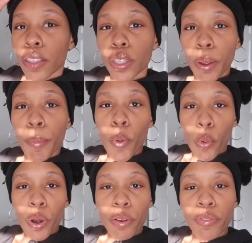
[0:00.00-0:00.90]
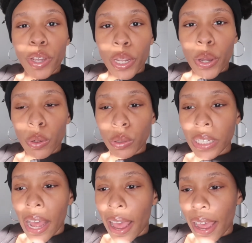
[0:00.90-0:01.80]
the more videos
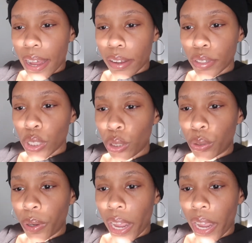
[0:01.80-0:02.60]
I have to